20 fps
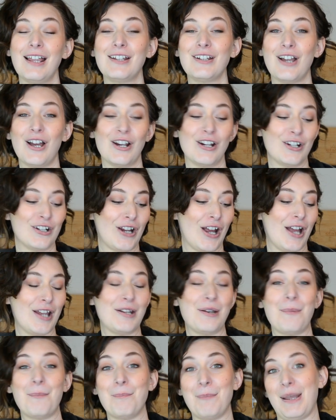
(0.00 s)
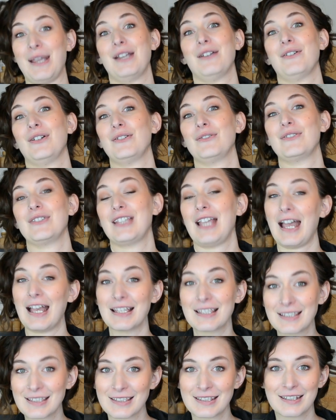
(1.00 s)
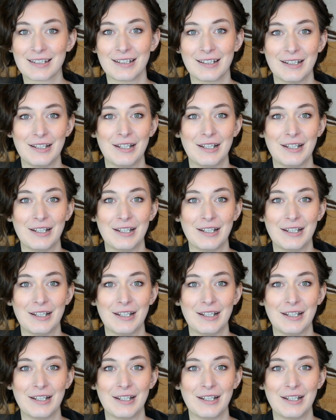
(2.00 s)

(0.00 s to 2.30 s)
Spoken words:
and argan micro zest.